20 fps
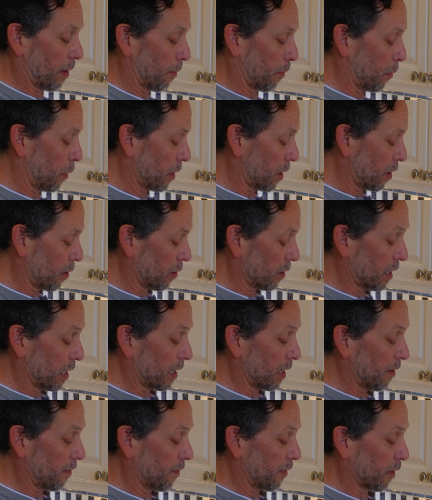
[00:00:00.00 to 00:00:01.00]
Put those
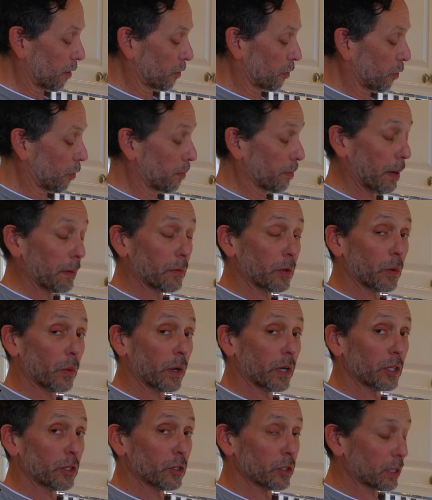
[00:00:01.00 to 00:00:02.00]
in the filter. Remember, you
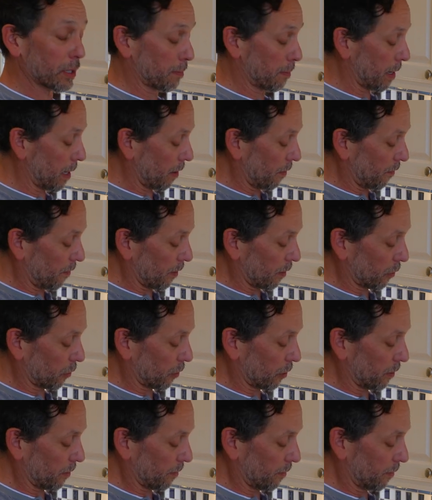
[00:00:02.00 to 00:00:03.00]
want to use the metal
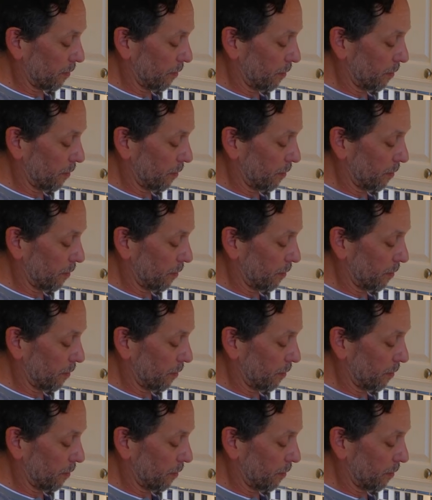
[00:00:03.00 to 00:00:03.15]
filter.